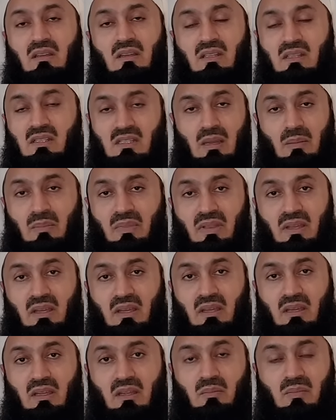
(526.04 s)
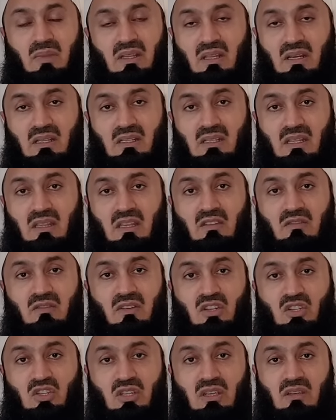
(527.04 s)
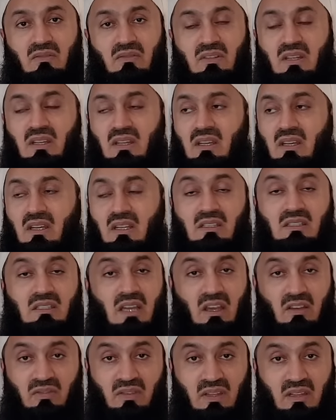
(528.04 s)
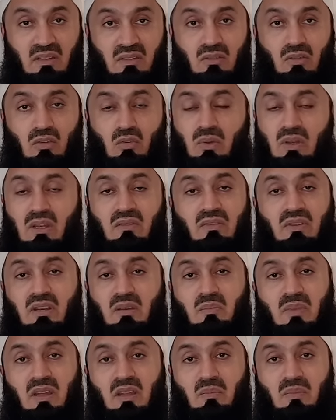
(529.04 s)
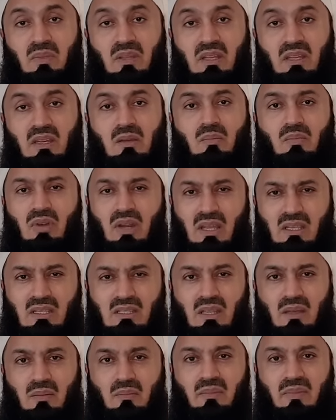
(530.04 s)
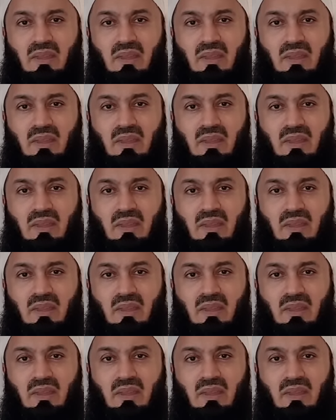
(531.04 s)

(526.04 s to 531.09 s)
in something, in madrasa, they've achieved in tahfidh or whatever it might be. Praise them.